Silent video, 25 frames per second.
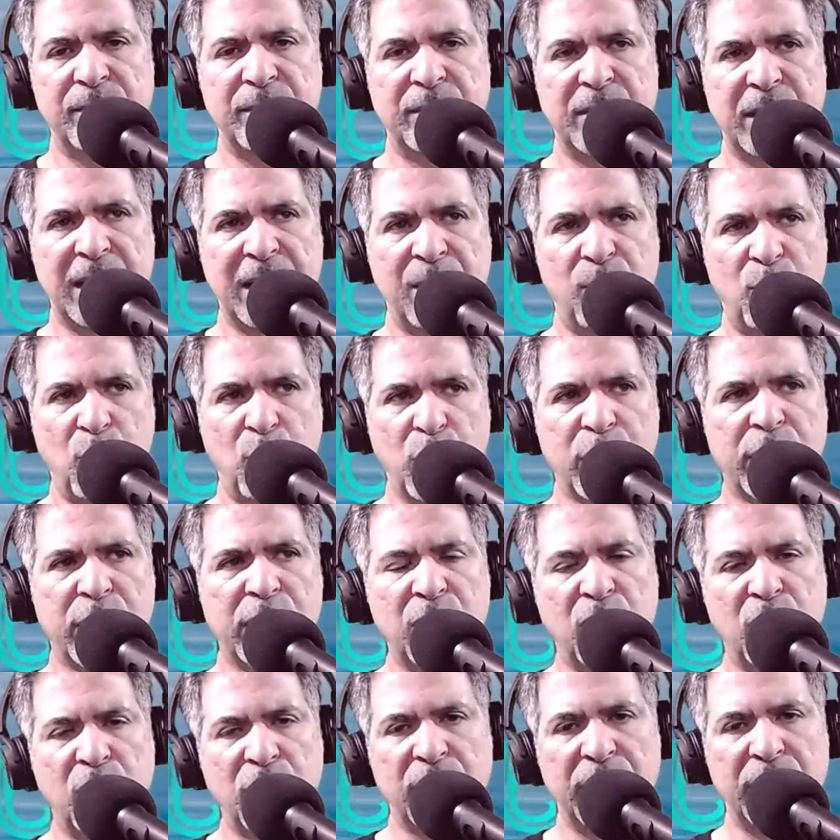am
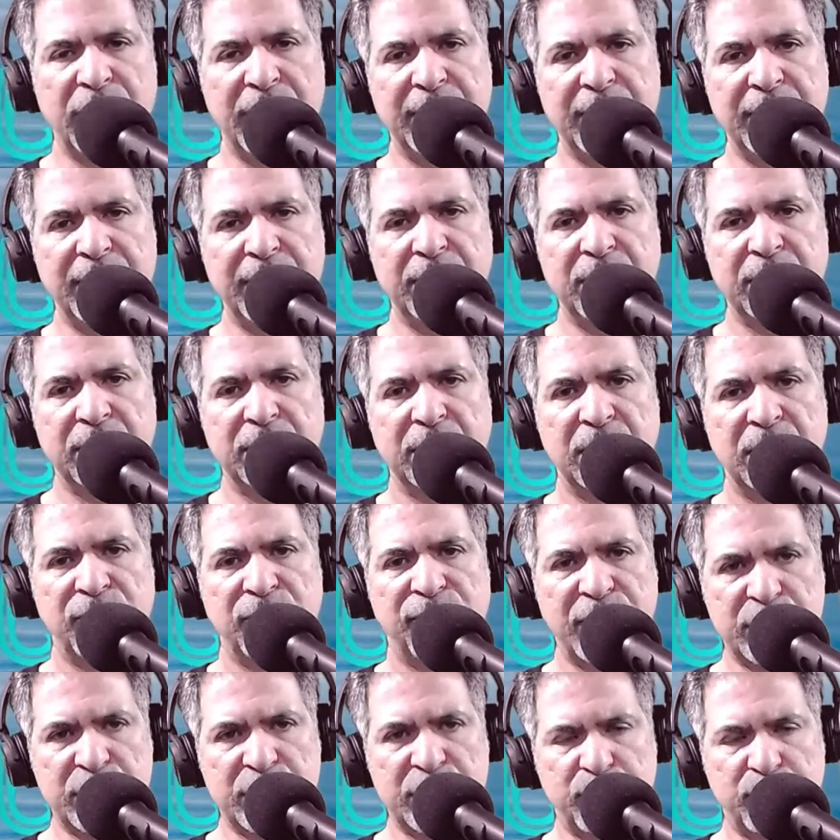working on a
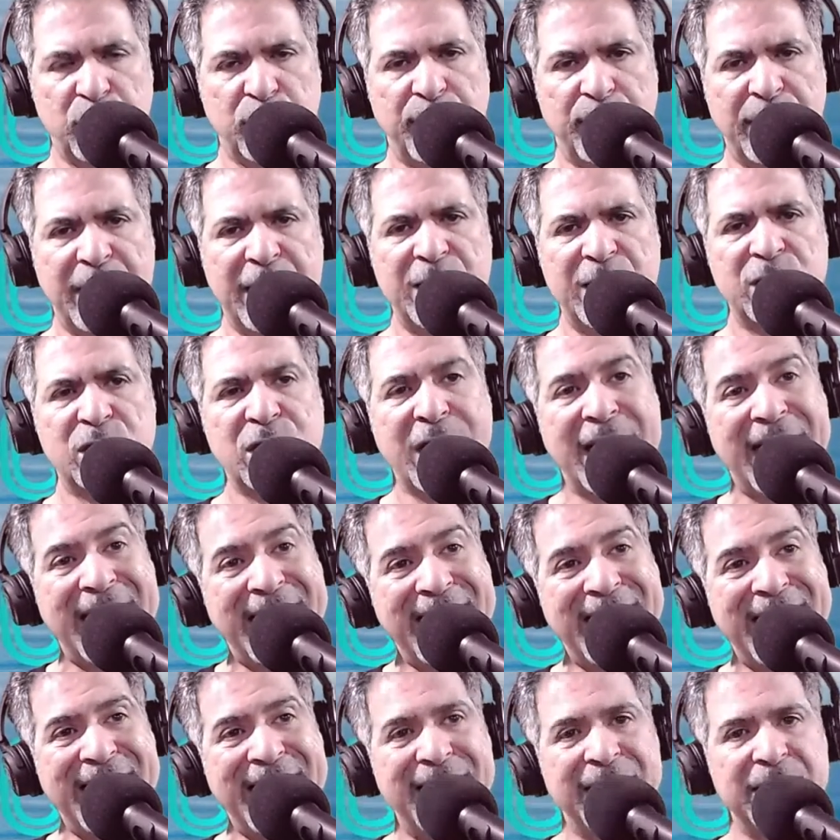Facebook page
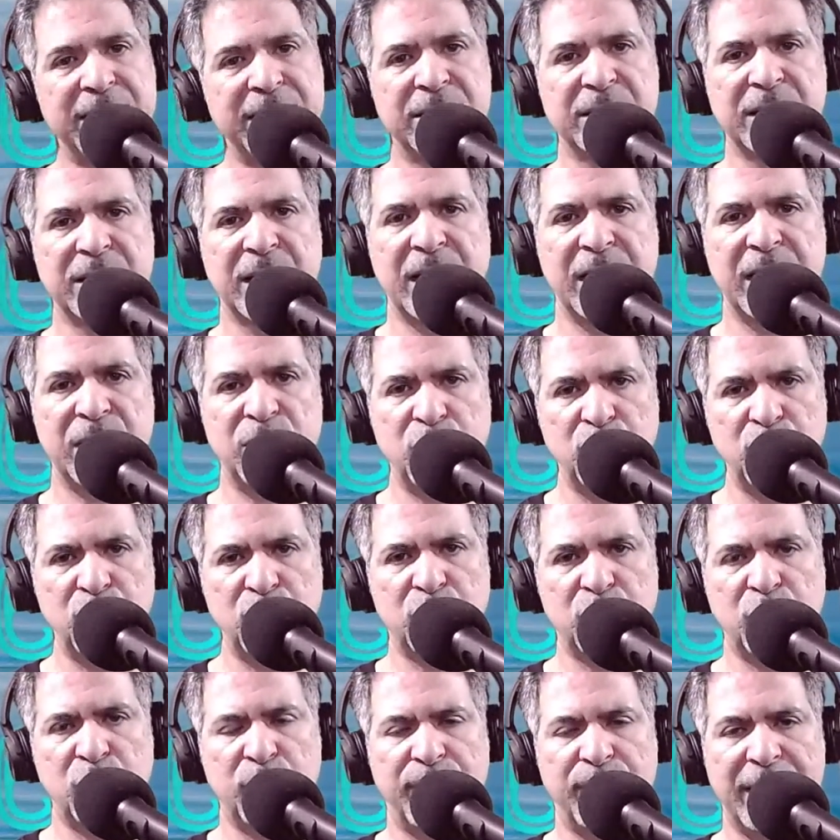and a
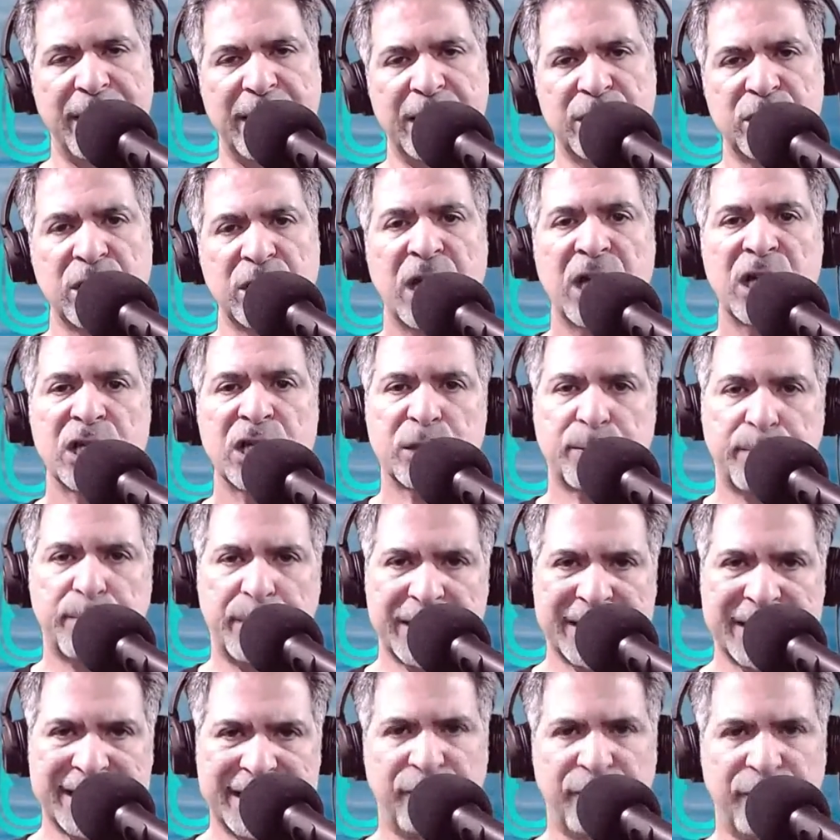YouTube page
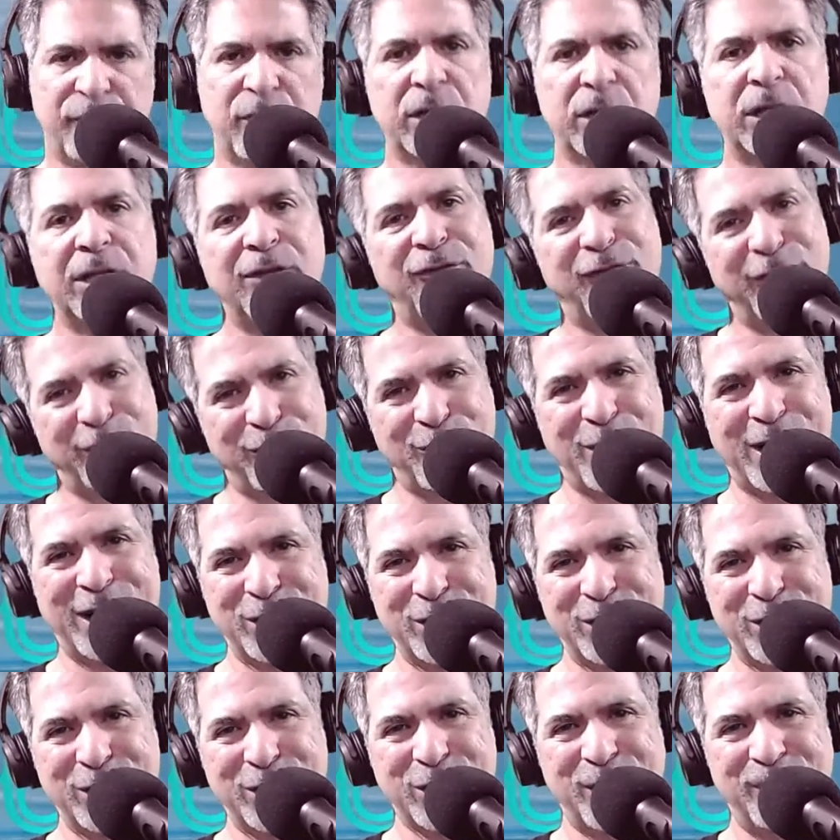specifically for the
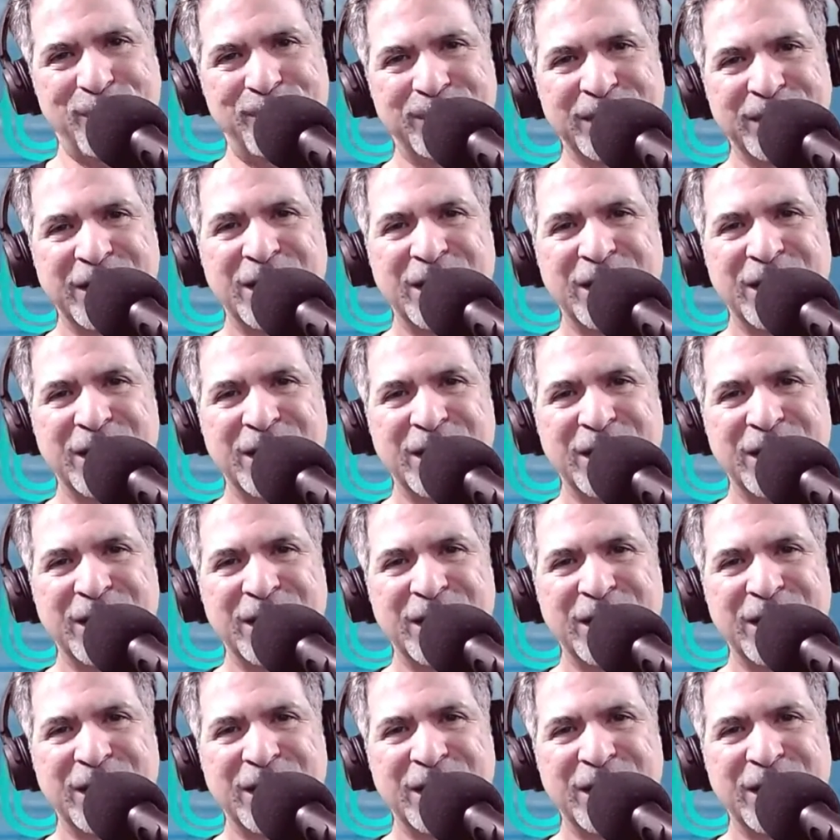radio show.